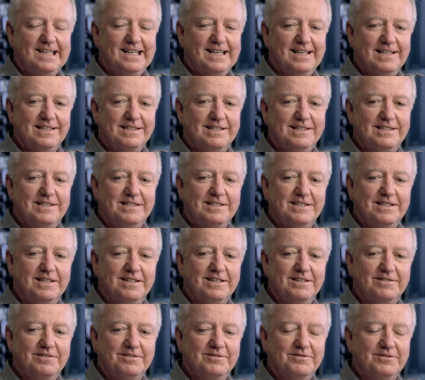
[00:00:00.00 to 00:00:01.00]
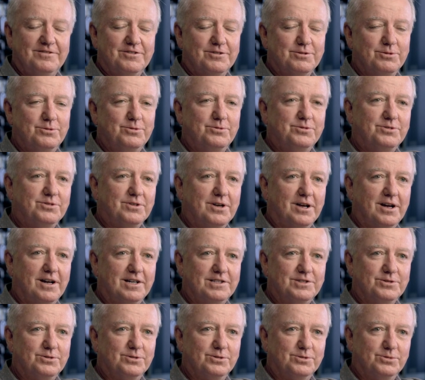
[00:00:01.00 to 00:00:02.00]
get uh, through
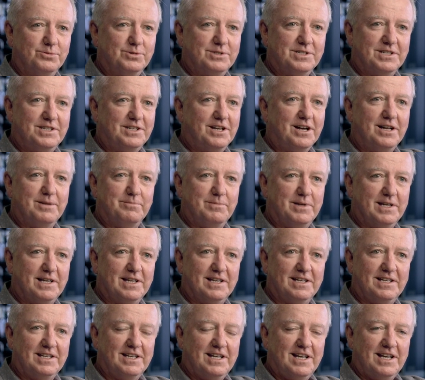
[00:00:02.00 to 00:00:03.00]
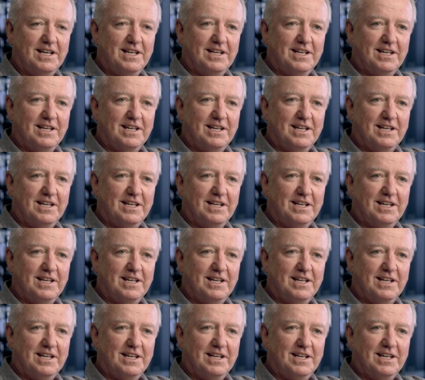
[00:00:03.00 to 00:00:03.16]
high school was a nightmare.